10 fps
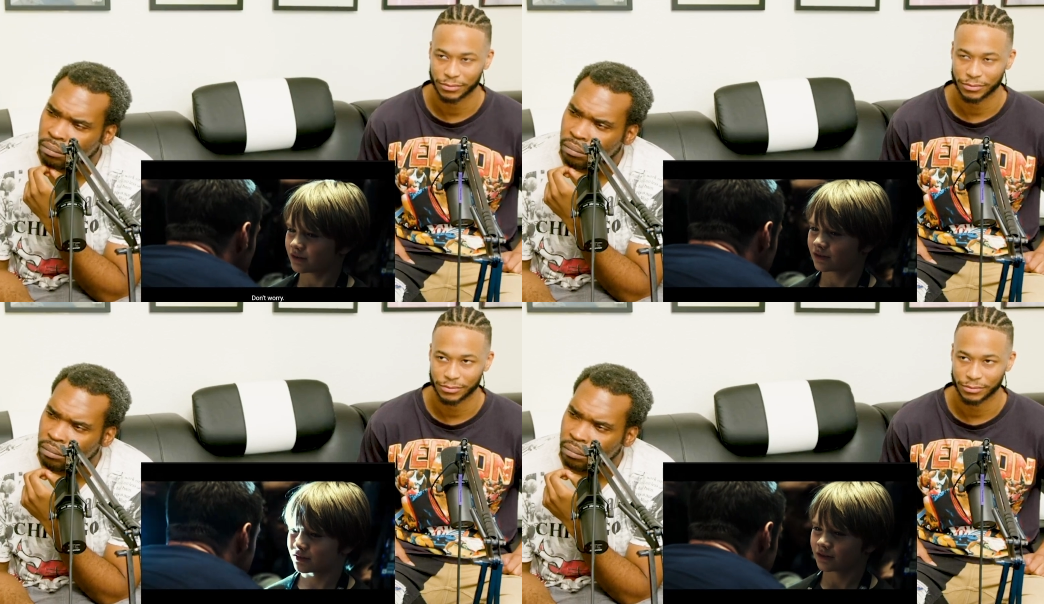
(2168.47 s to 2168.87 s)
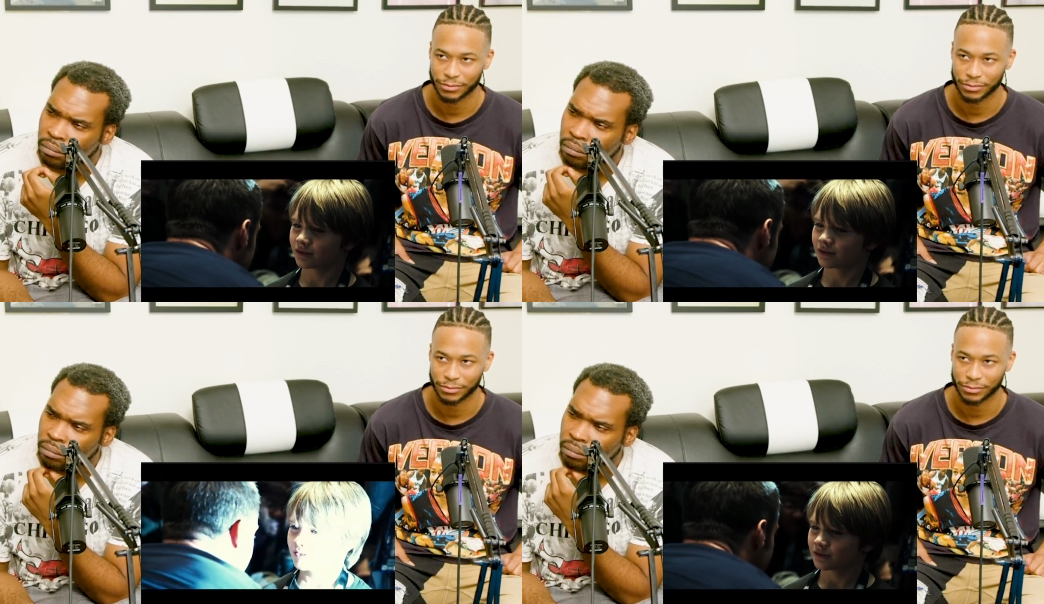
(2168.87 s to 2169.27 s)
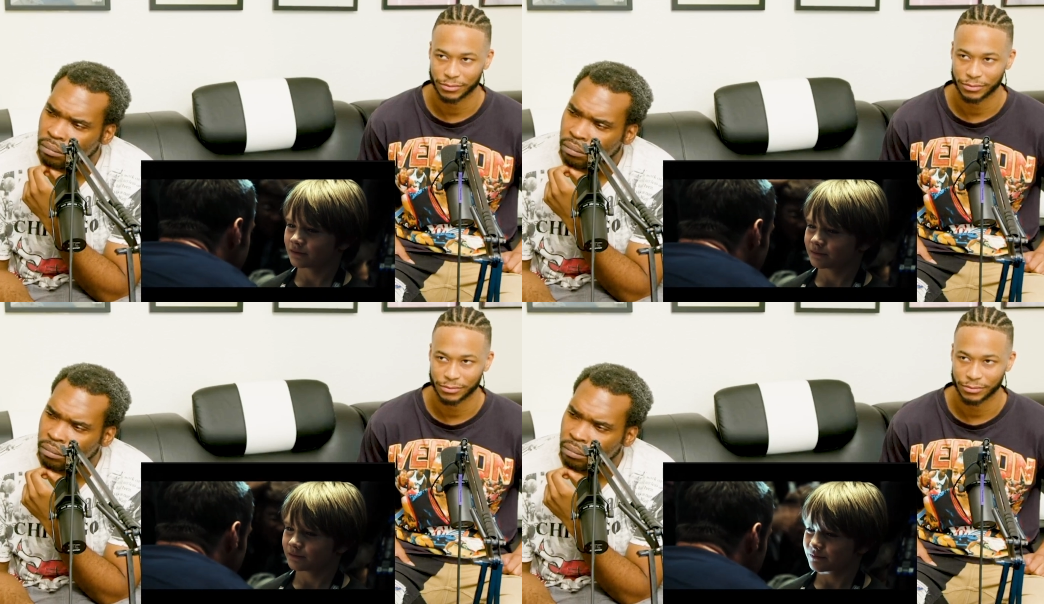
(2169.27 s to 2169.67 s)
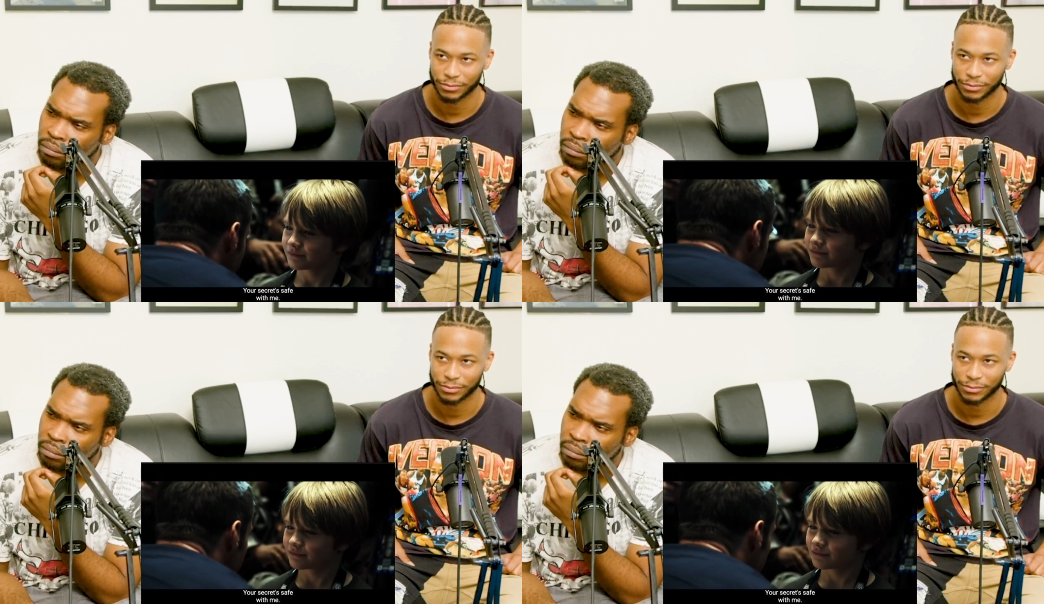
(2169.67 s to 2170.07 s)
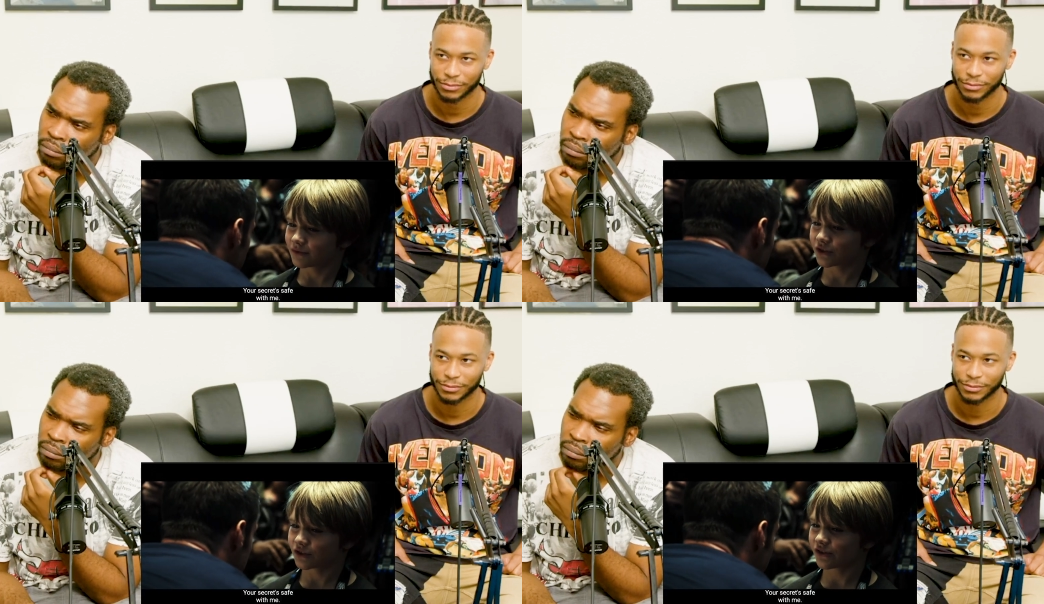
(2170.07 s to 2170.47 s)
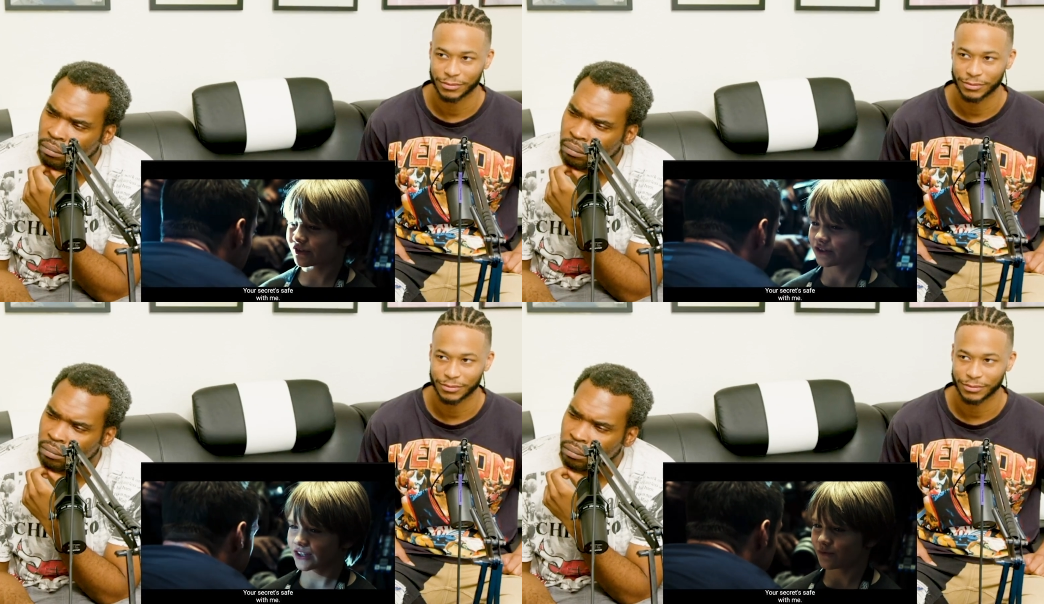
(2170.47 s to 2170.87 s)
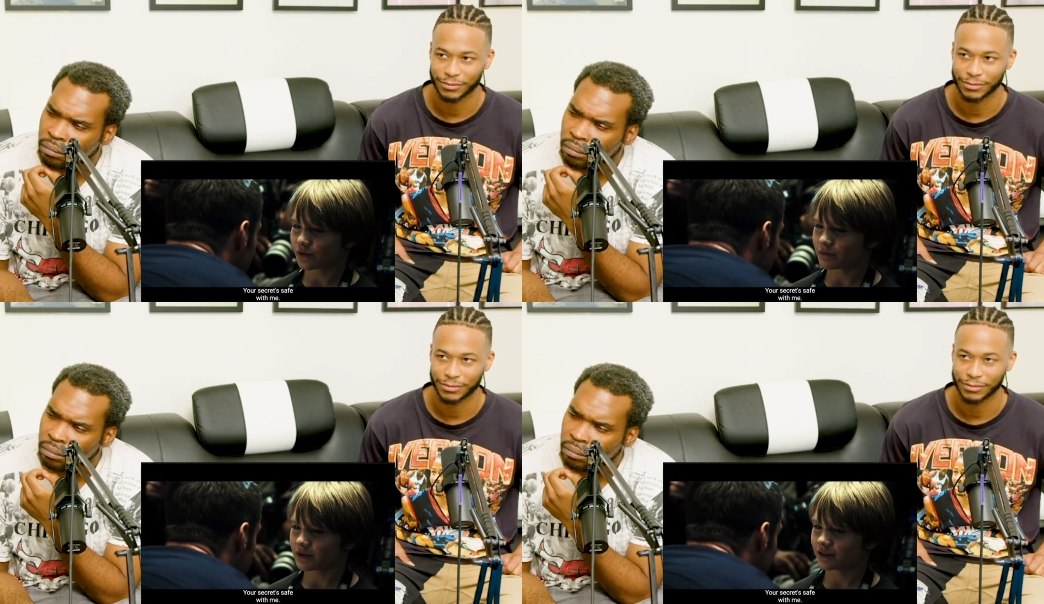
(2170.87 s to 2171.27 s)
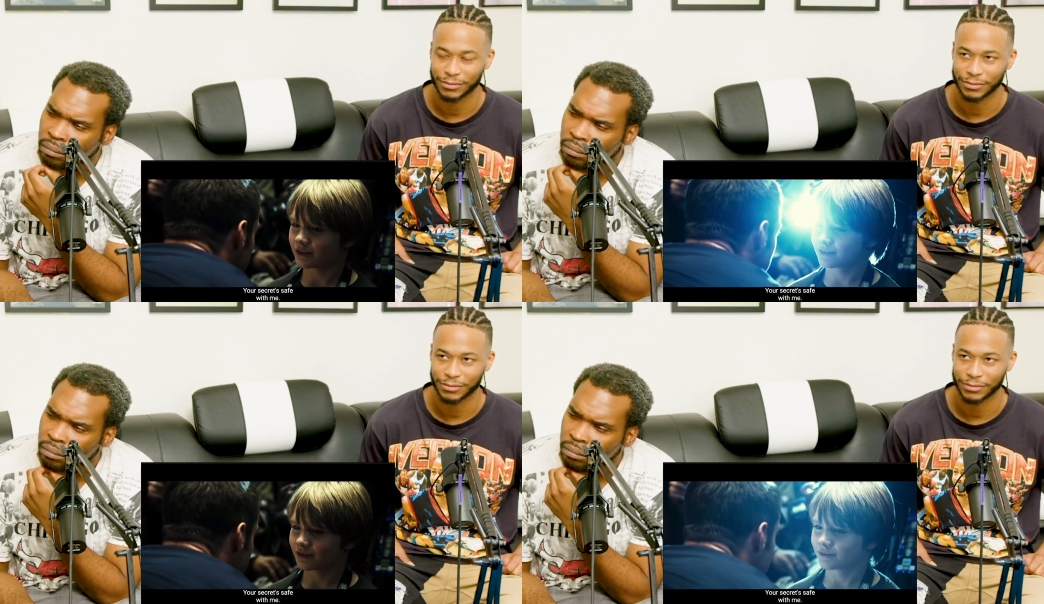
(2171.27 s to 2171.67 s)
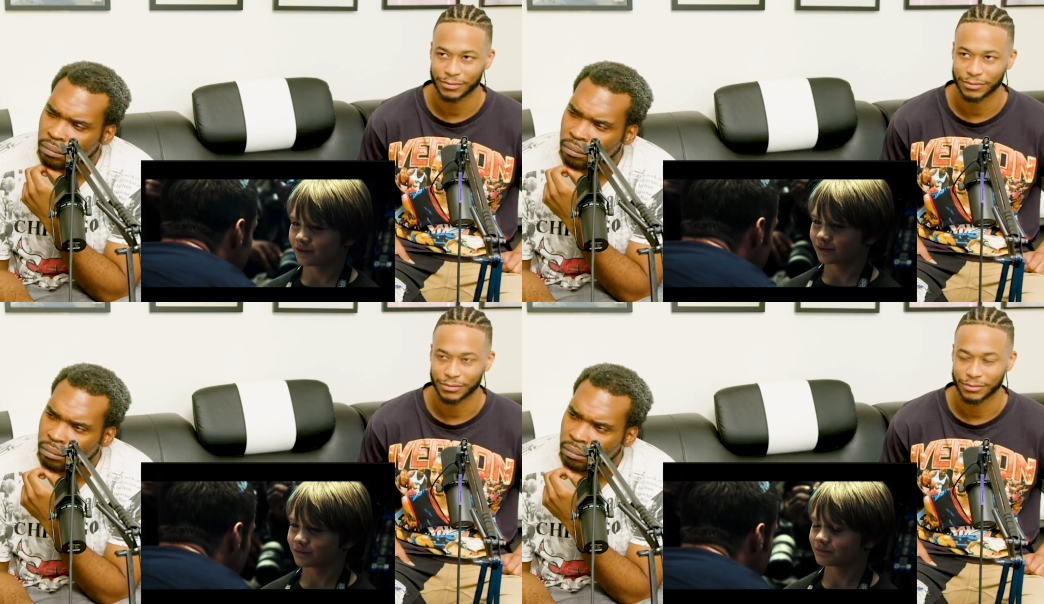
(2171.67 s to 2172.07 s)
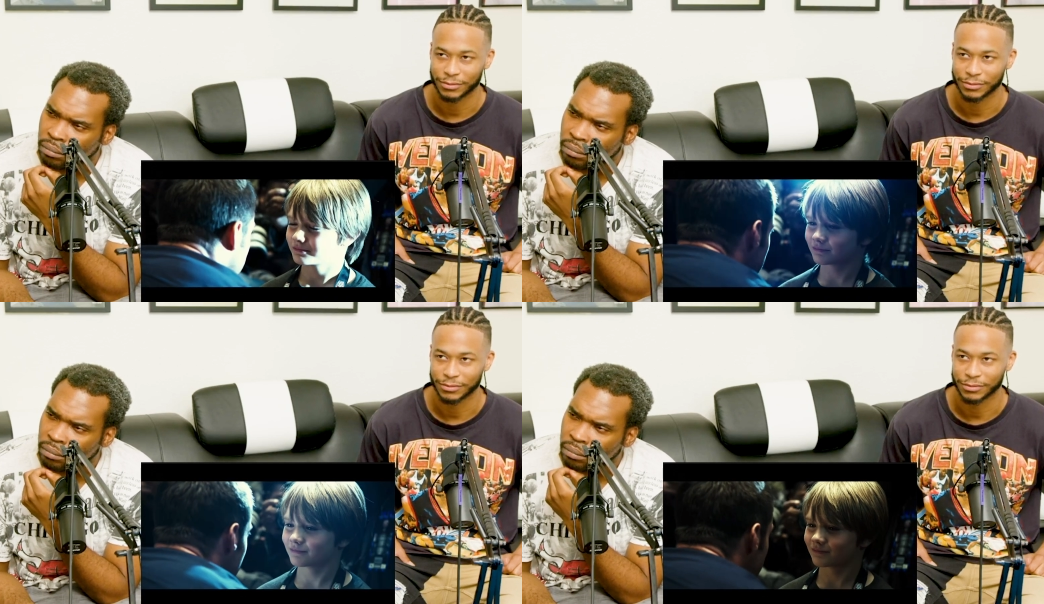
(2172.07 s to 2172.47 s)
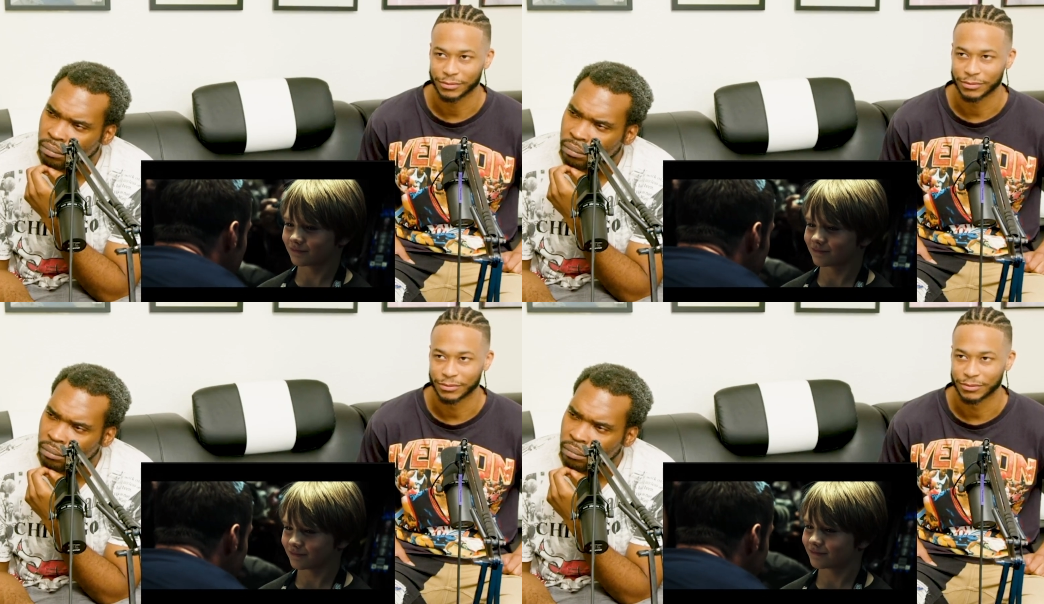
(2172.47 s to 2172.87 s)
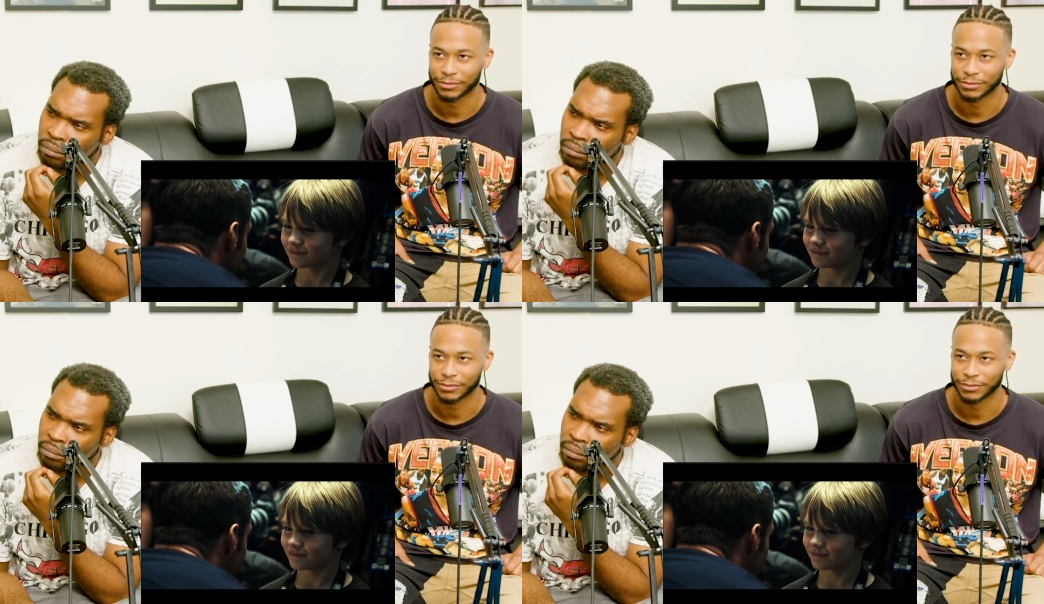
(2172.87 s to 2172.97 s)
(no one is talking)